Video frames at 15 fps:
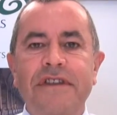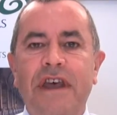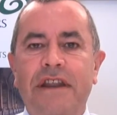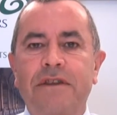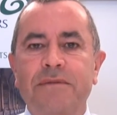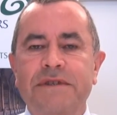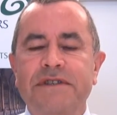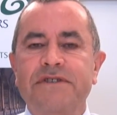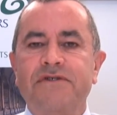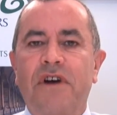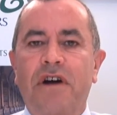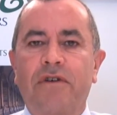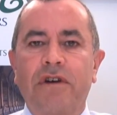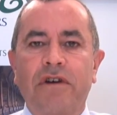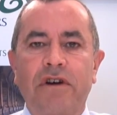that there was a
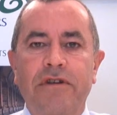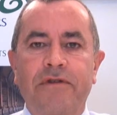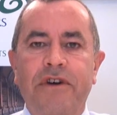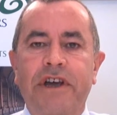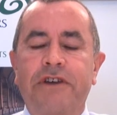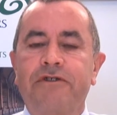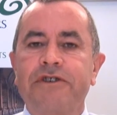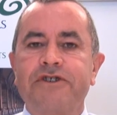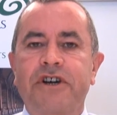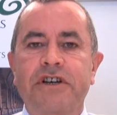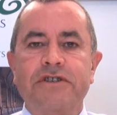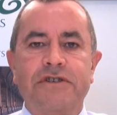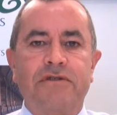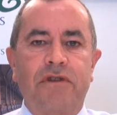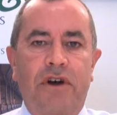strong recovery and
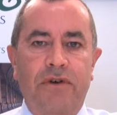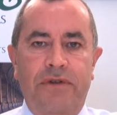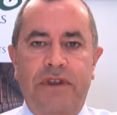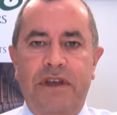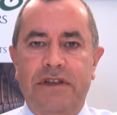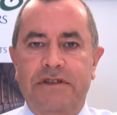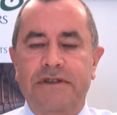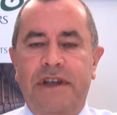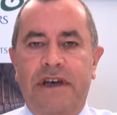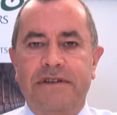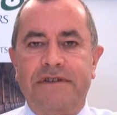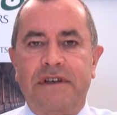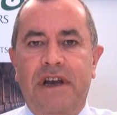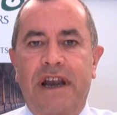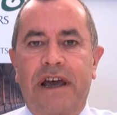return to growth in
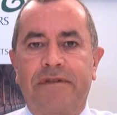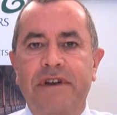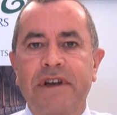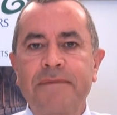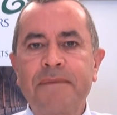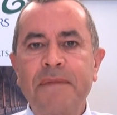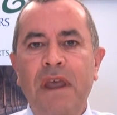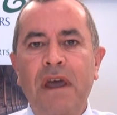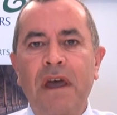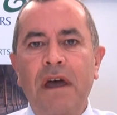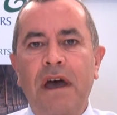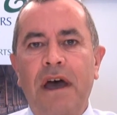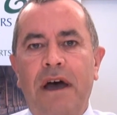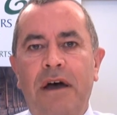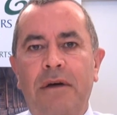2011.
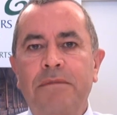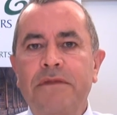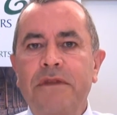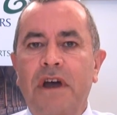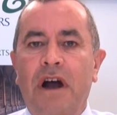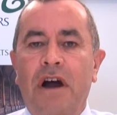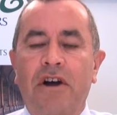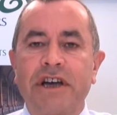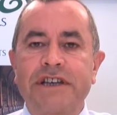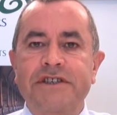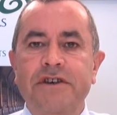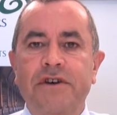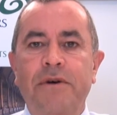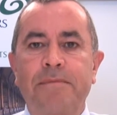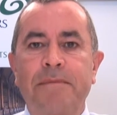Our
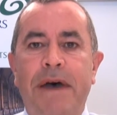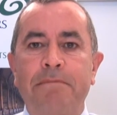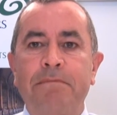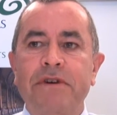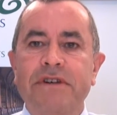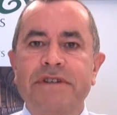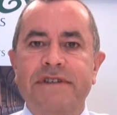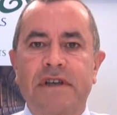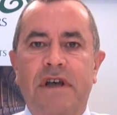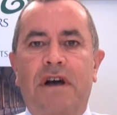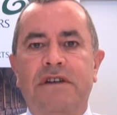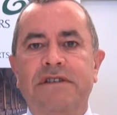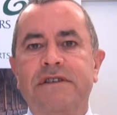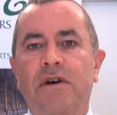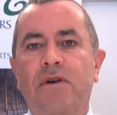ITOA members
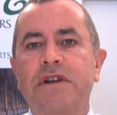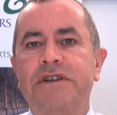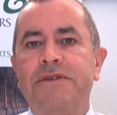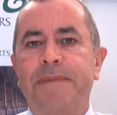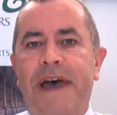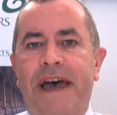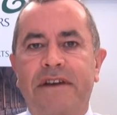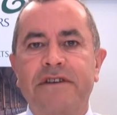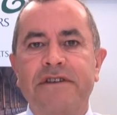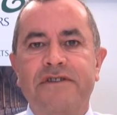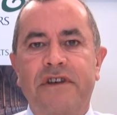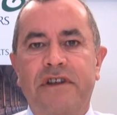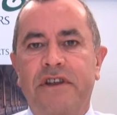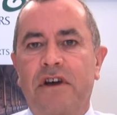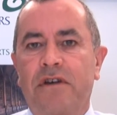are solely dependent
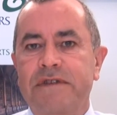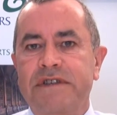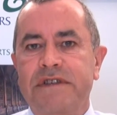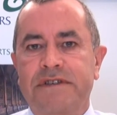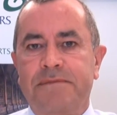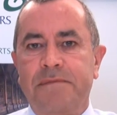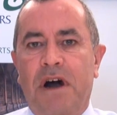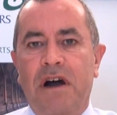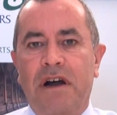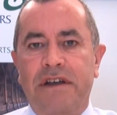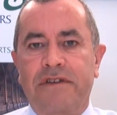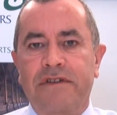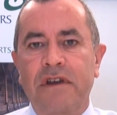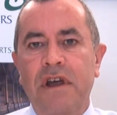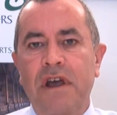on the overseas
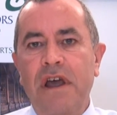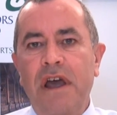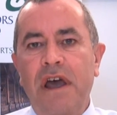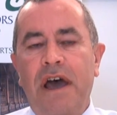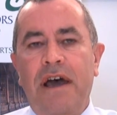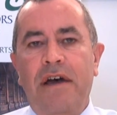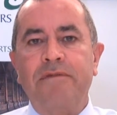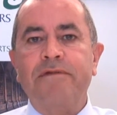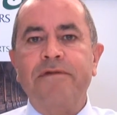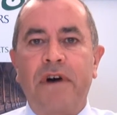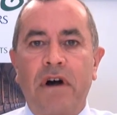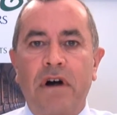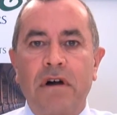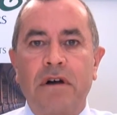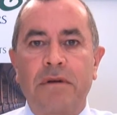market
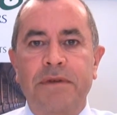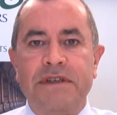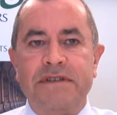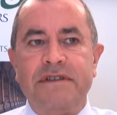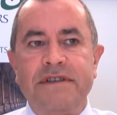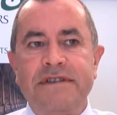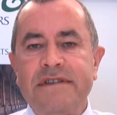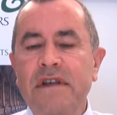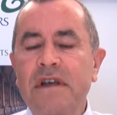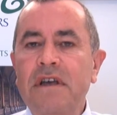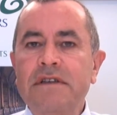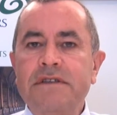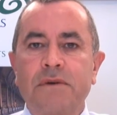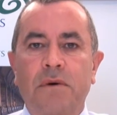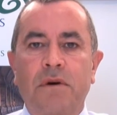for our business,
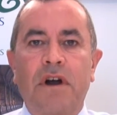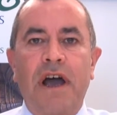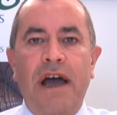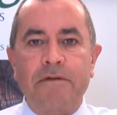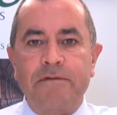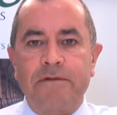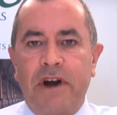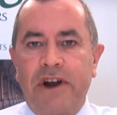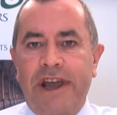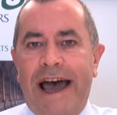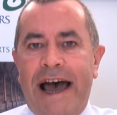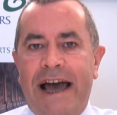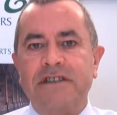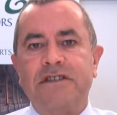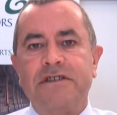so we're very
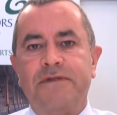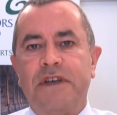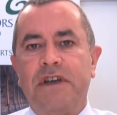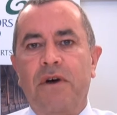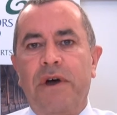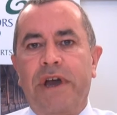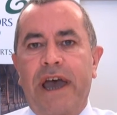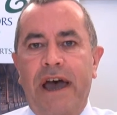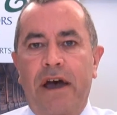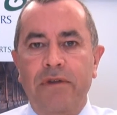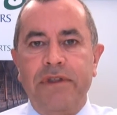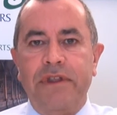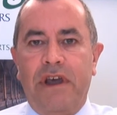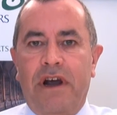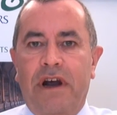active in going
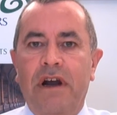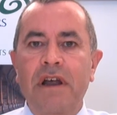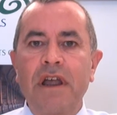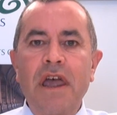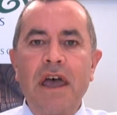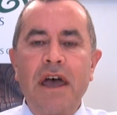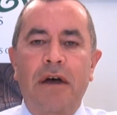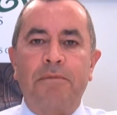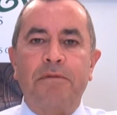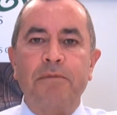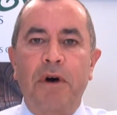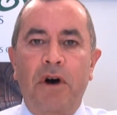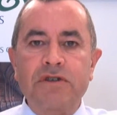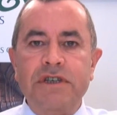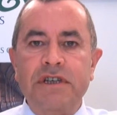out there and
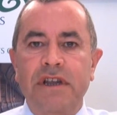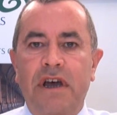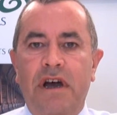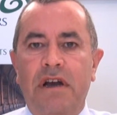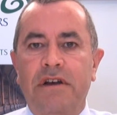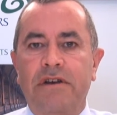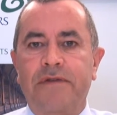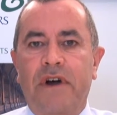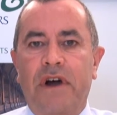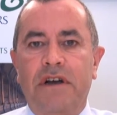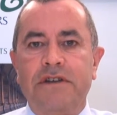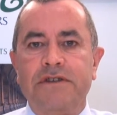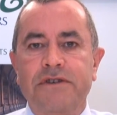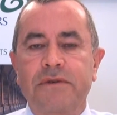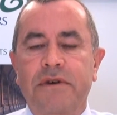promoting the island of
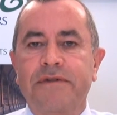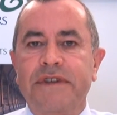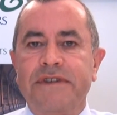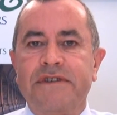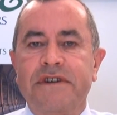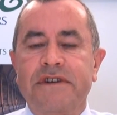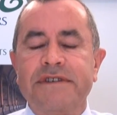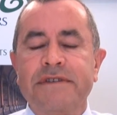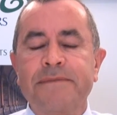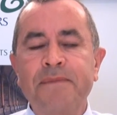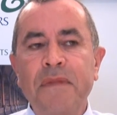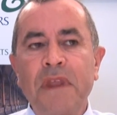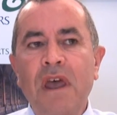Ireland to our visitors.